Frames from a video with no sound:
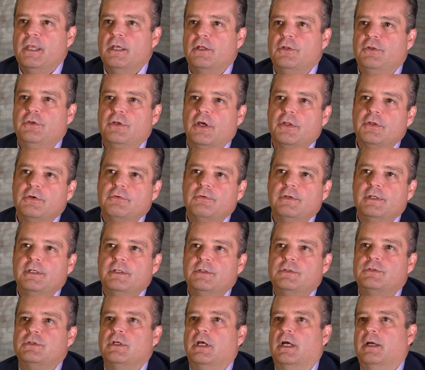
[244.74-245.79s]
The other
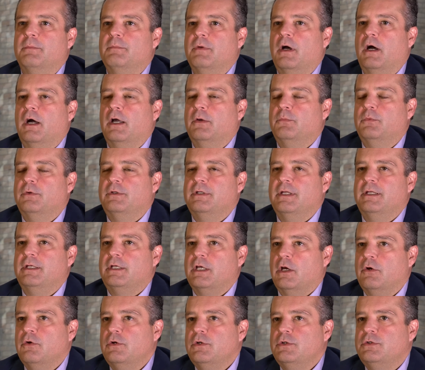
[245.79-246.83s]
is, I would
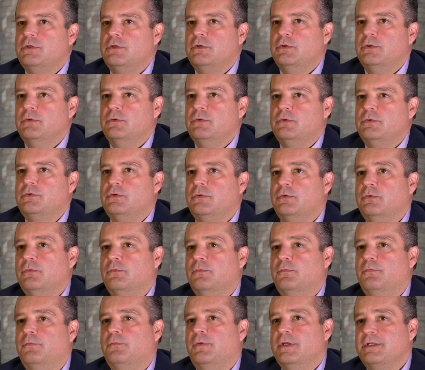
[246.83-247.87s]
encourage you to
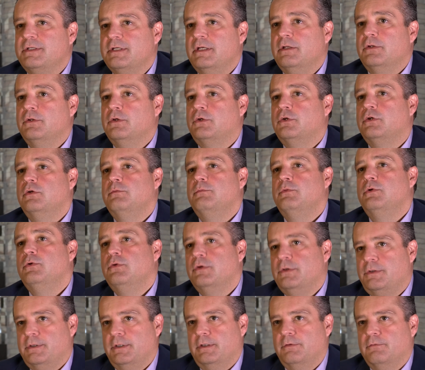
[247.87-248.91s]
visit the
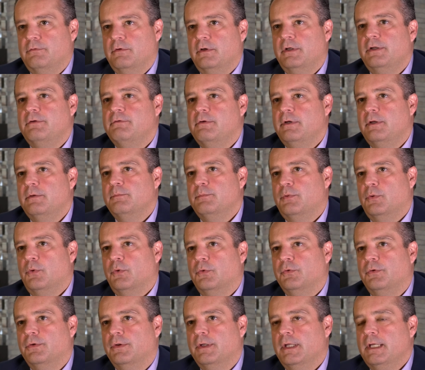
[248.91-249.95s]
community, really, really
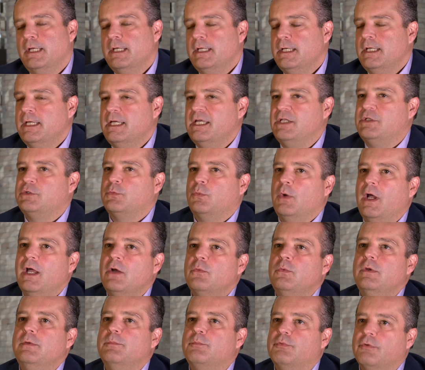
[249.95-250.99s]
important. It's where
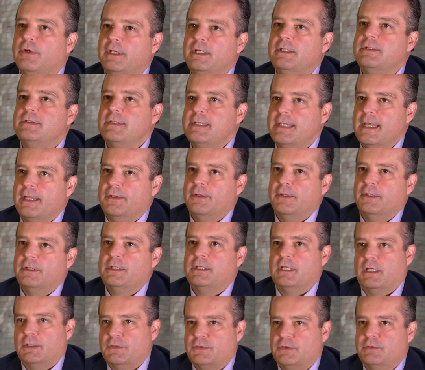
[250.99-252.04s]
we bring together
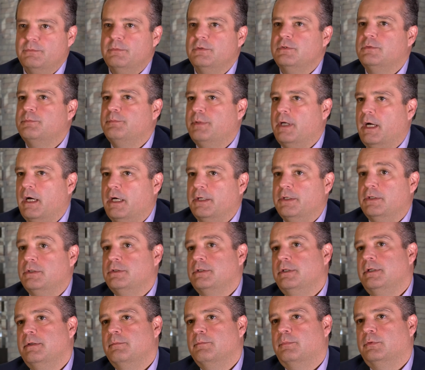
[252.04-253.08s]
customers, partners,
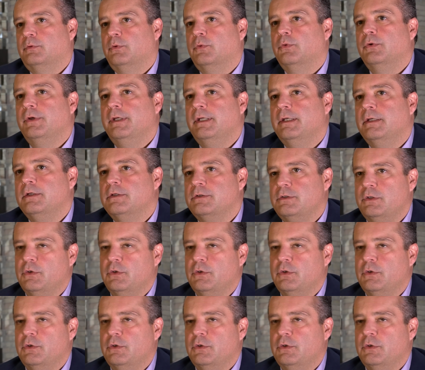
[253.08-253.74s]
and employees.